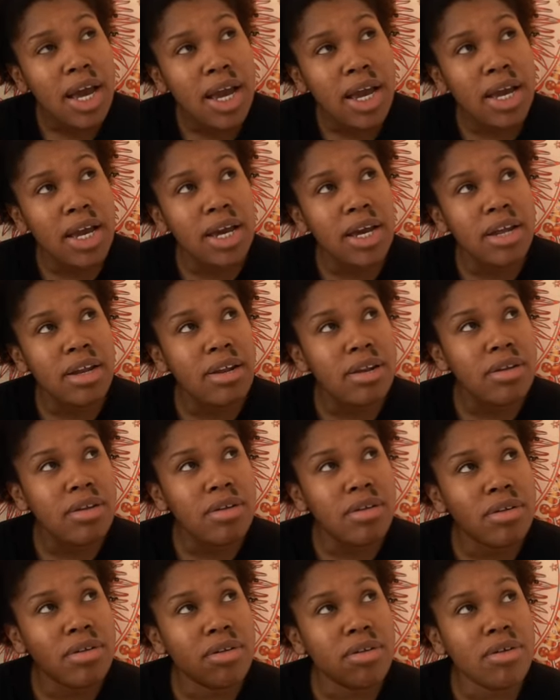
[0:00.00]
And
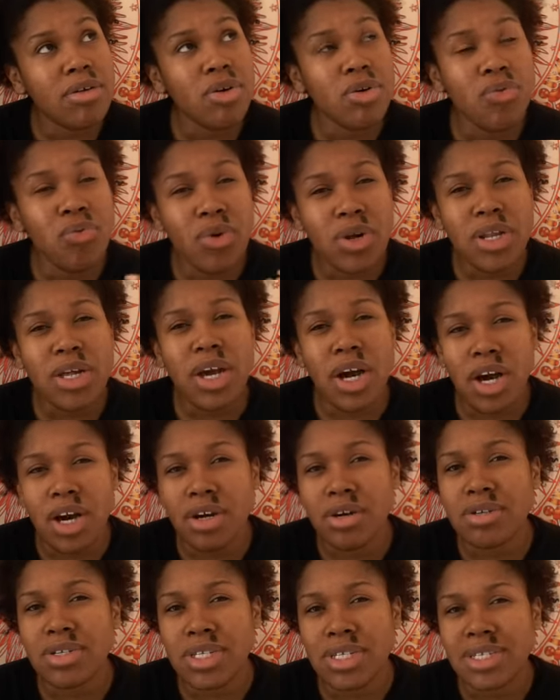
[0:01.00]
you really
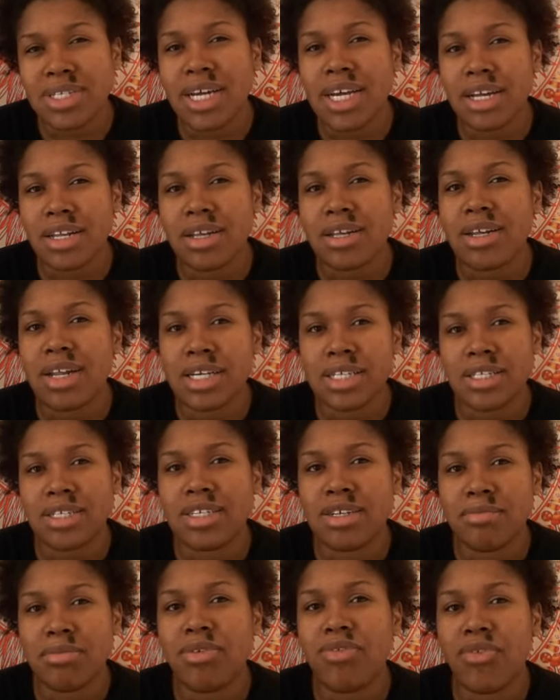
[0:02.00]
understand the
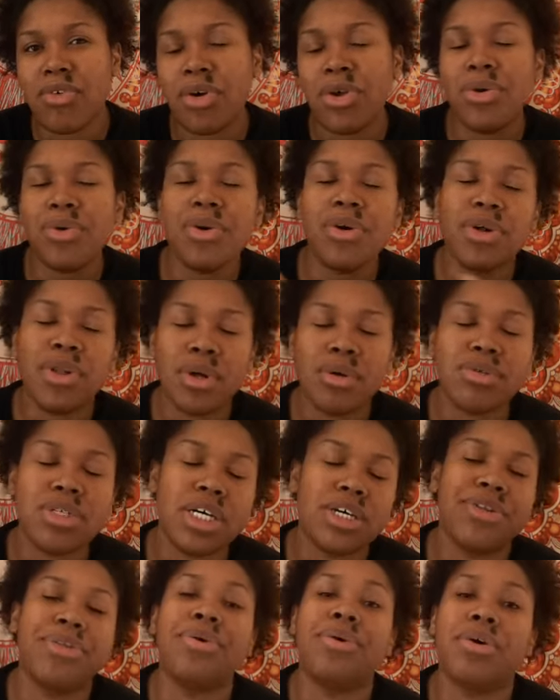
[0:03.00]
lesson before you can
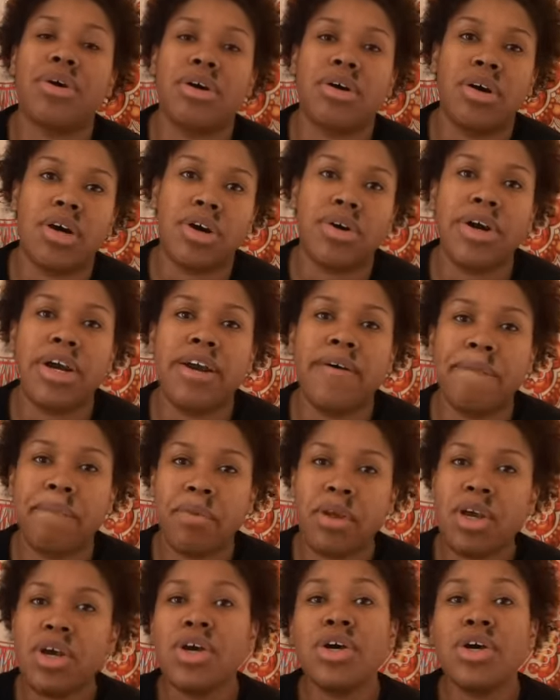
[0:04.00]
close that door all right